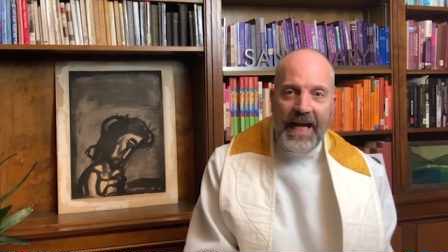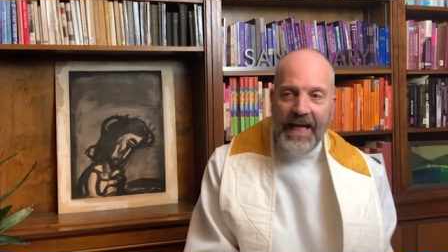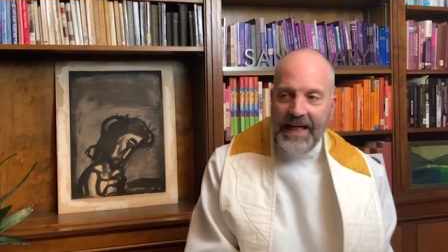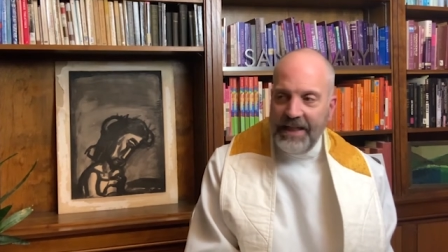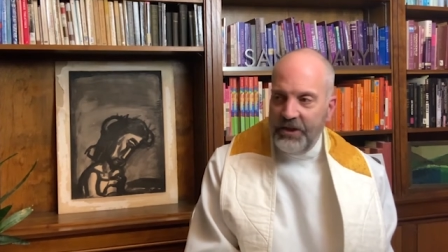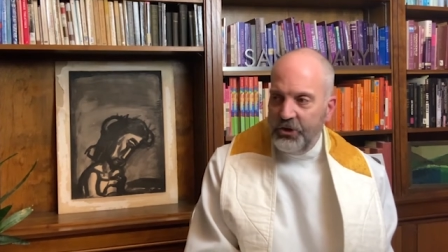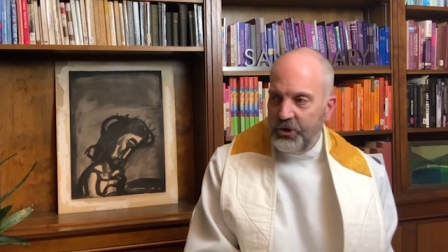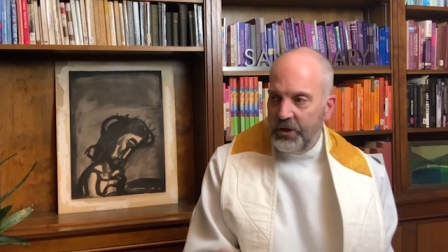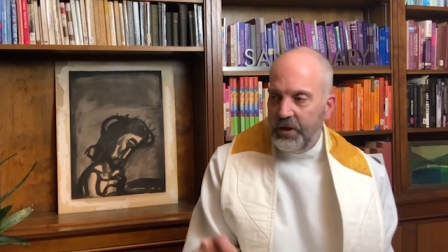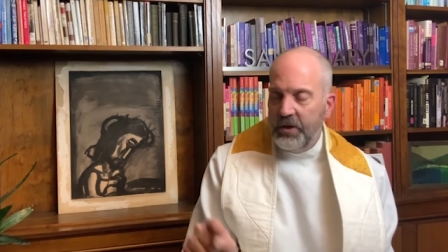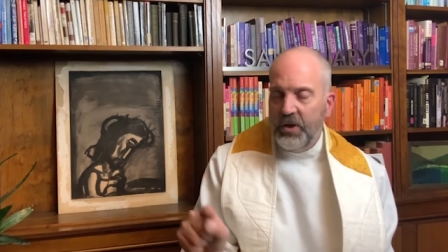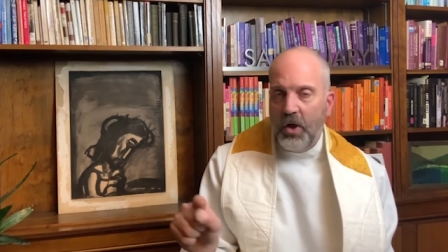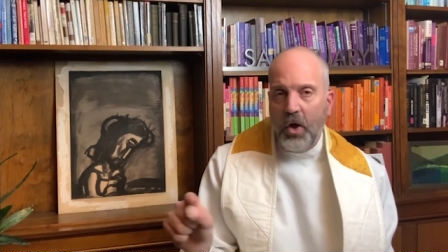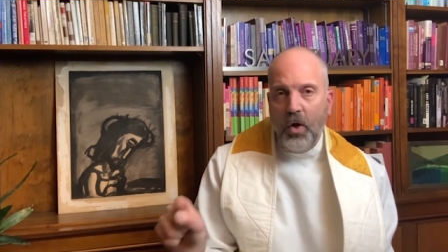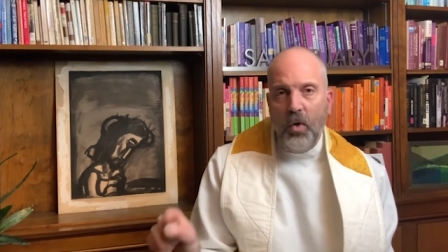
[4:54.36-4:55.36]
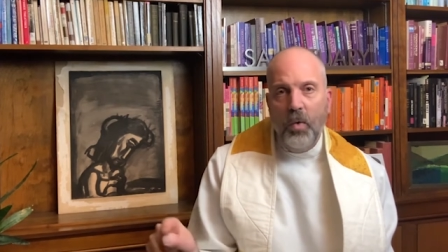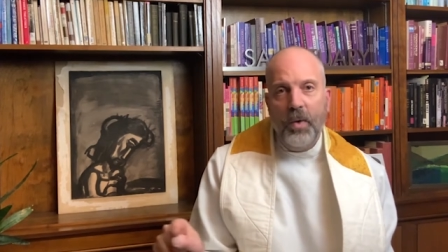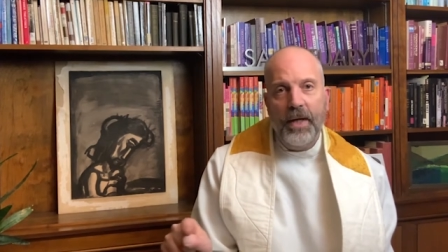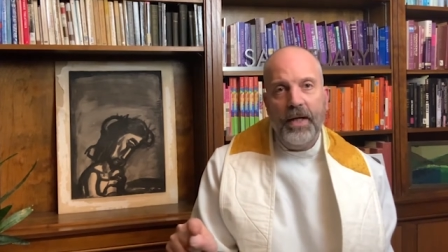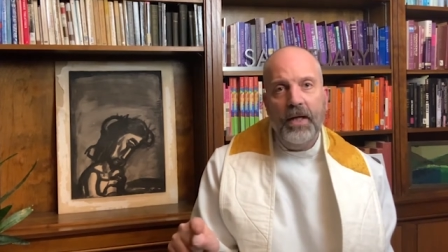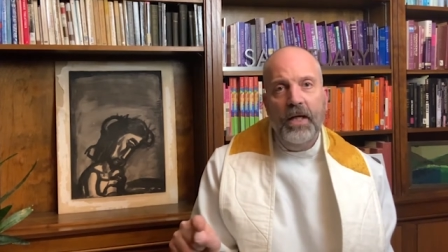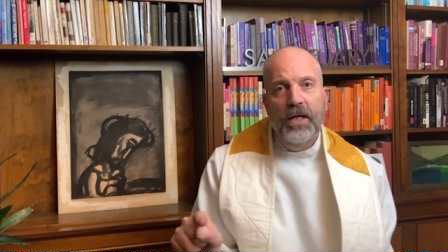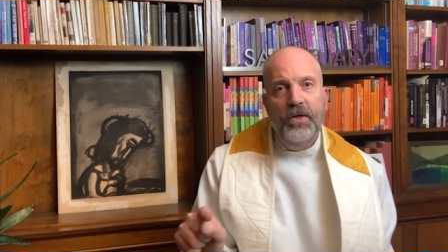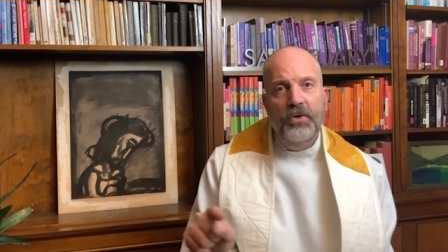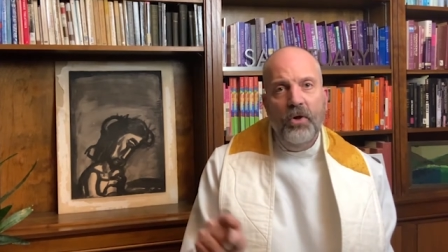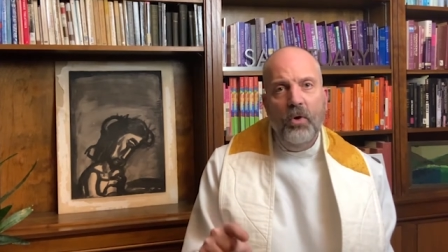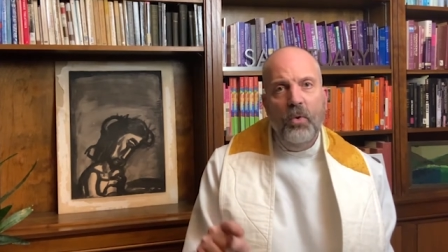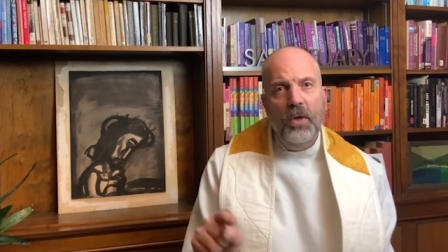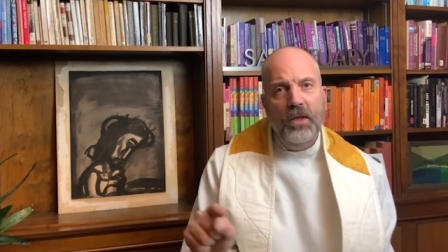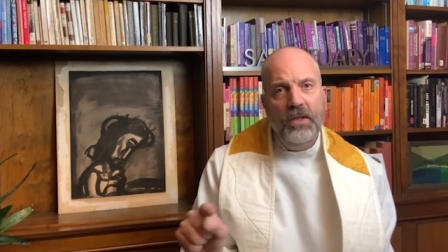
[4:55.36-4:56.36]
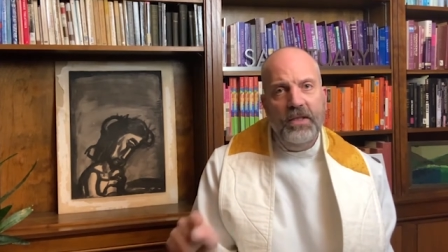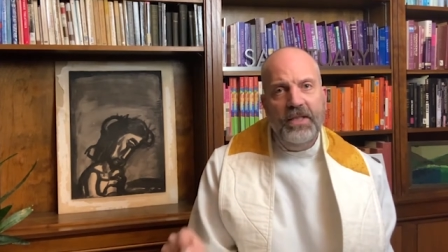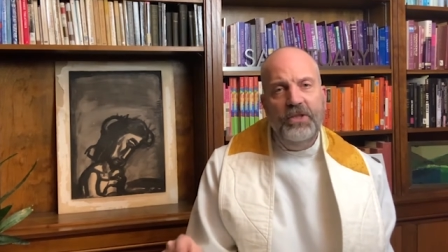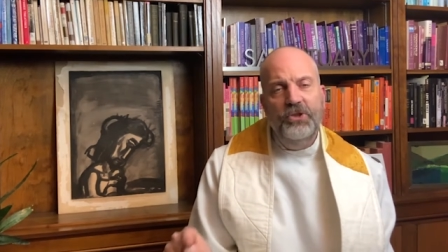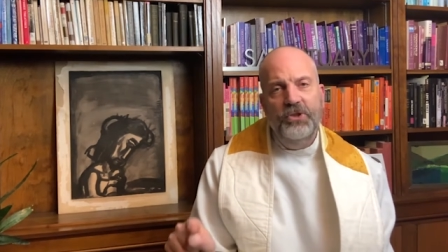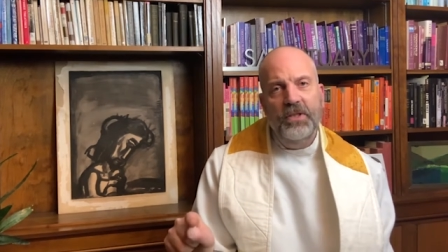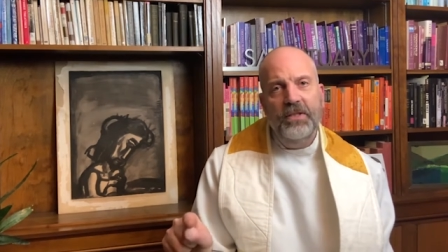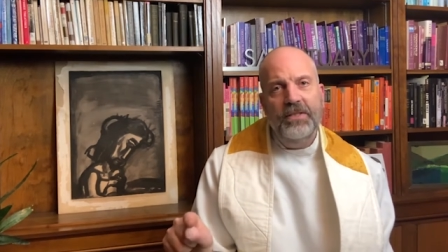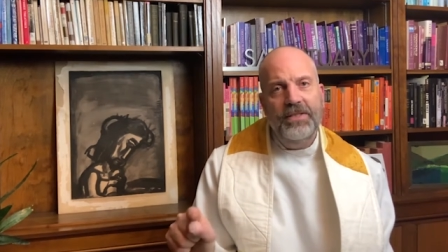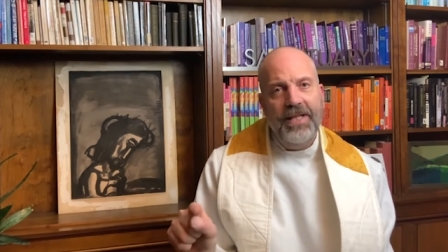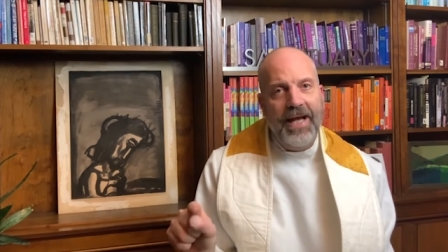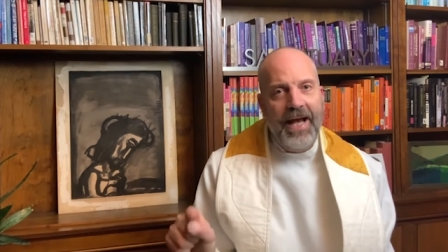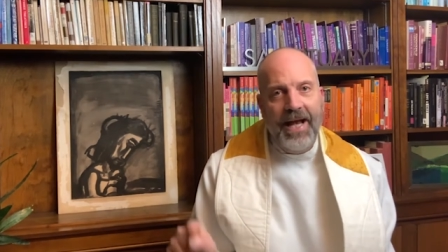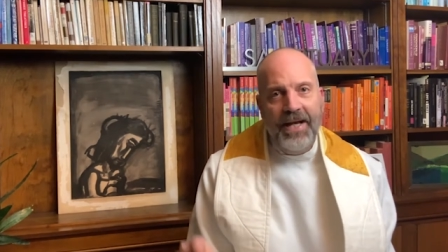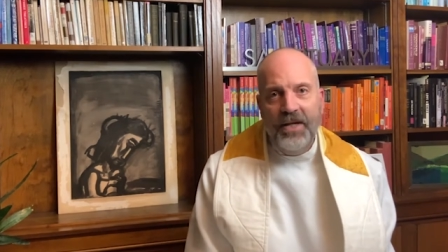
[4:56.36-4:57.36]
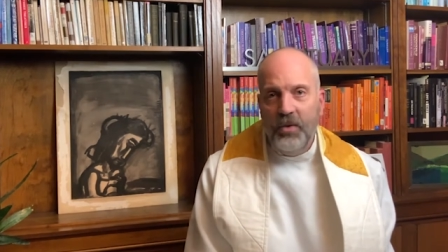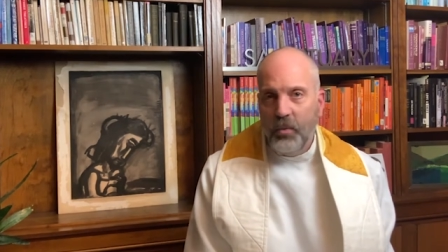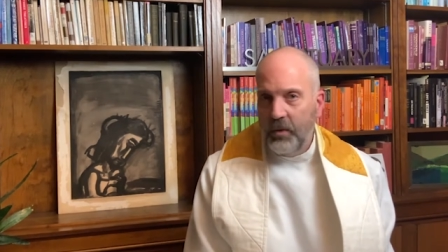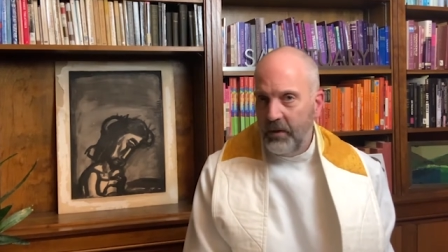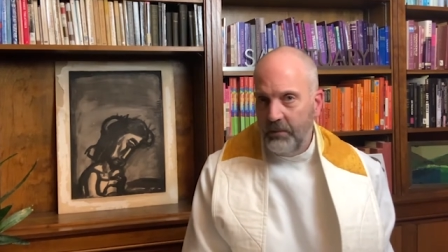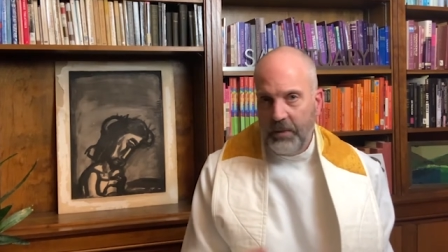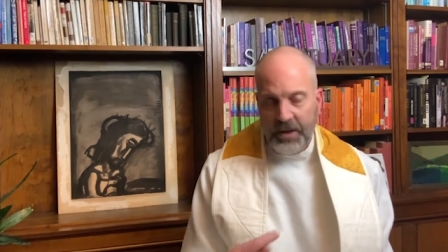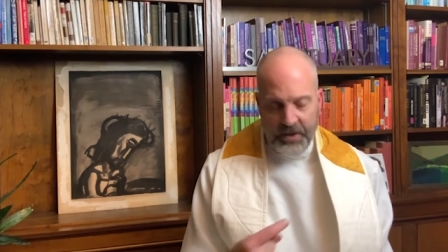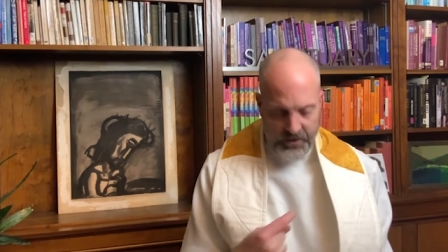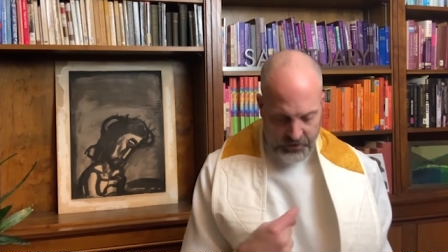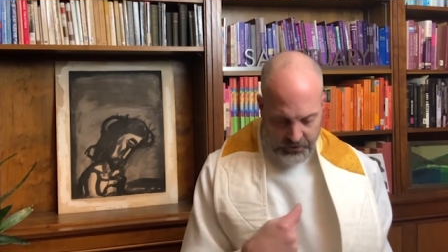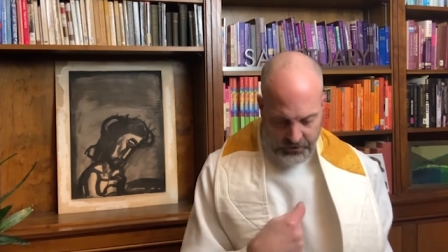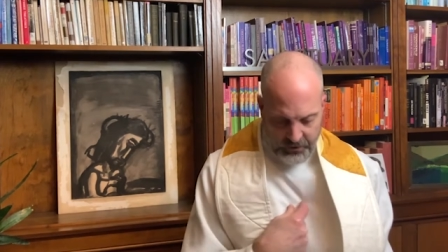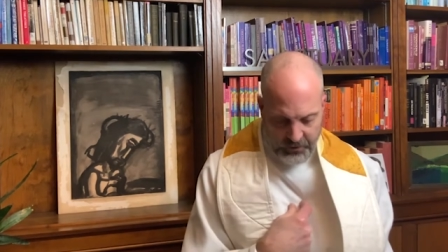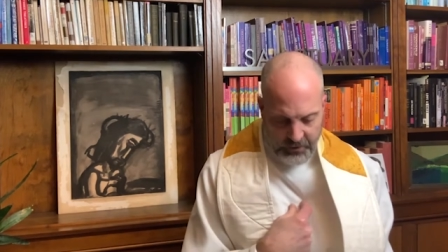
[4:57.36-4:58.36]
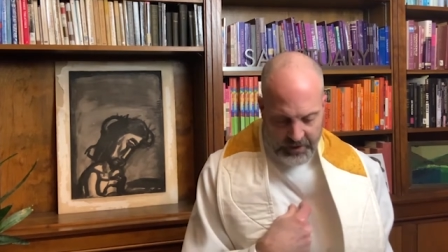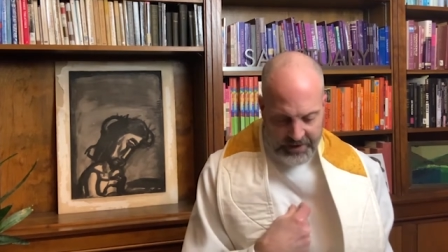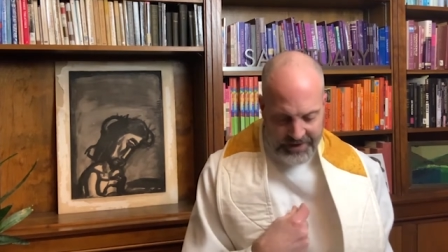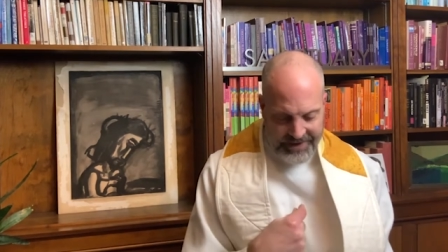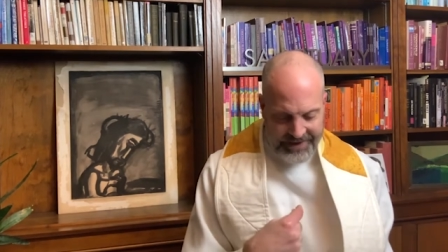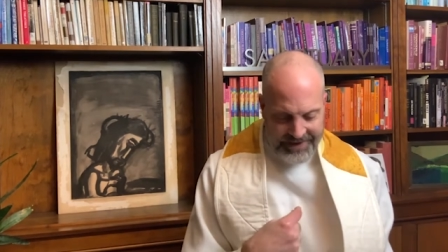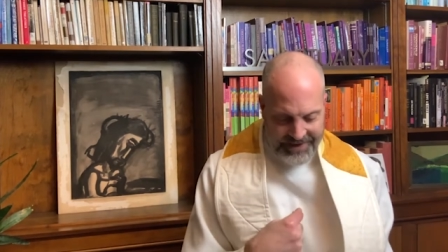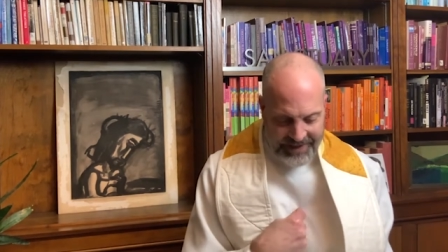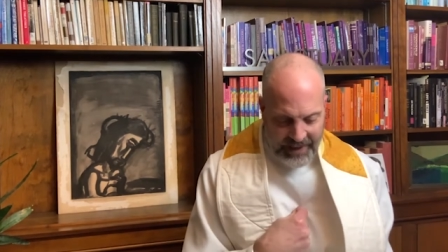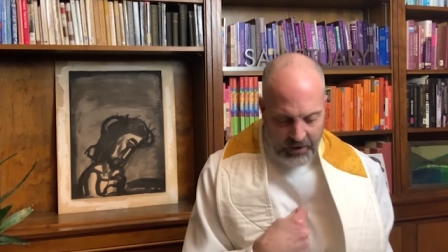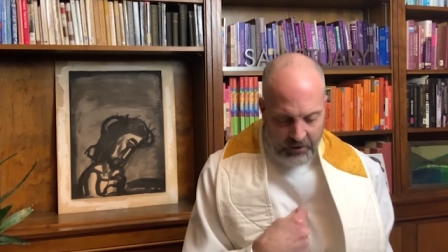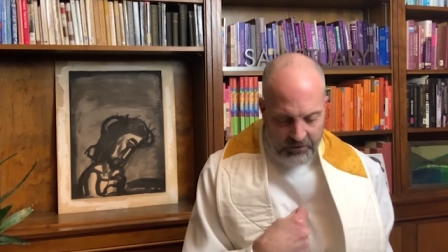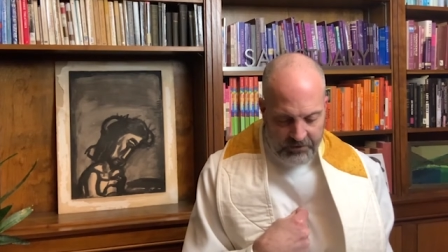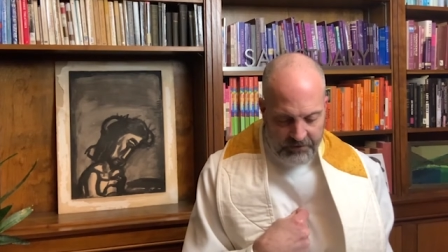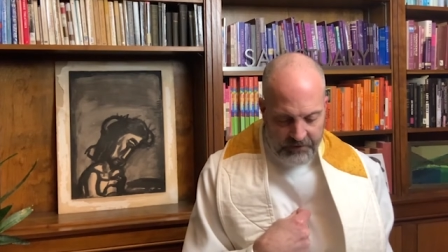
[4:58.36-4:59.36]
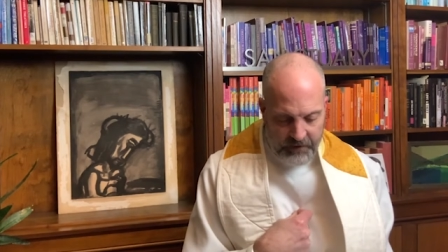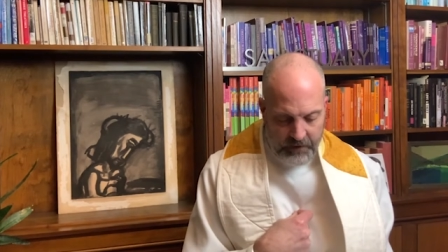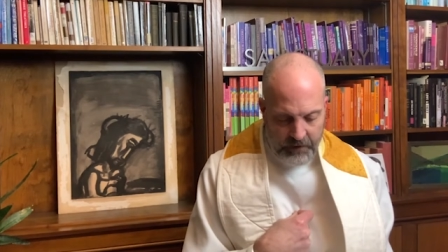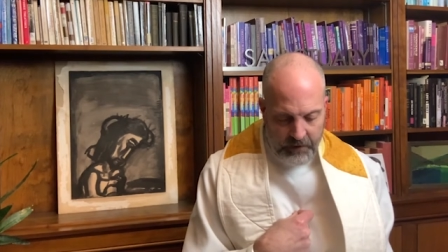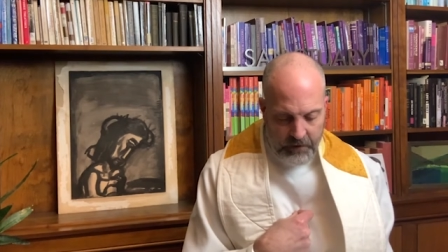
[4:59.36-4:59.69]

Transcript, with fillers: agent, owing no allegiance to anyone but your truest self.